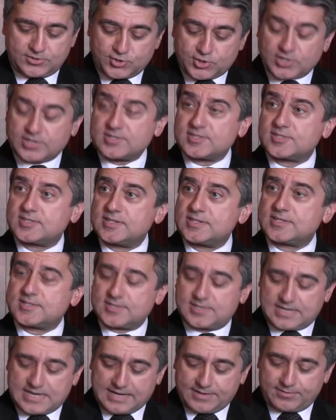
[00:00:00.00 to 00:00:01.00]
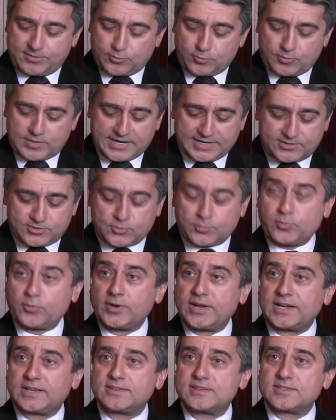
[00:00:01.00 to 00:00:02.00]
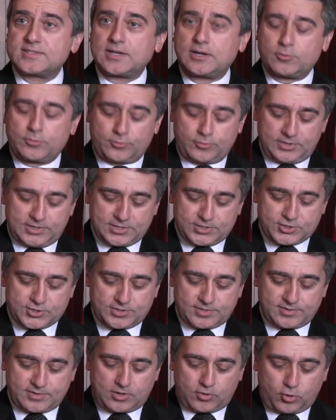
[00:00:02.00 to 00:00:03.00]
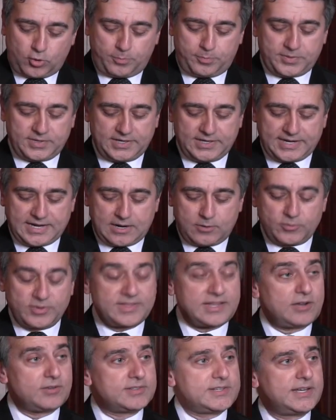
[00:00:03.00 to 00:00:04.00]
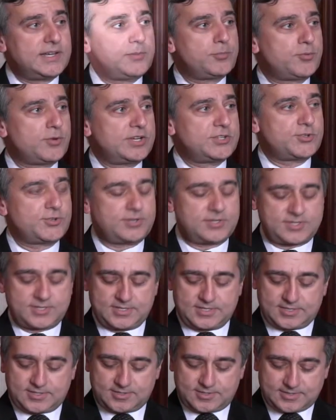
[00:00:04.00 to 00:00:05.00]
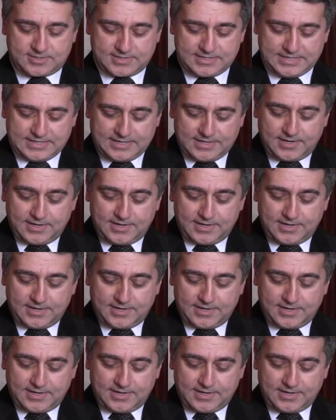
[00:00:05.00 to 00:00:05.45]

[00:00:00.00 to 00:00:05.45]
justice, and the right to practice our religion openly and without any prejudices.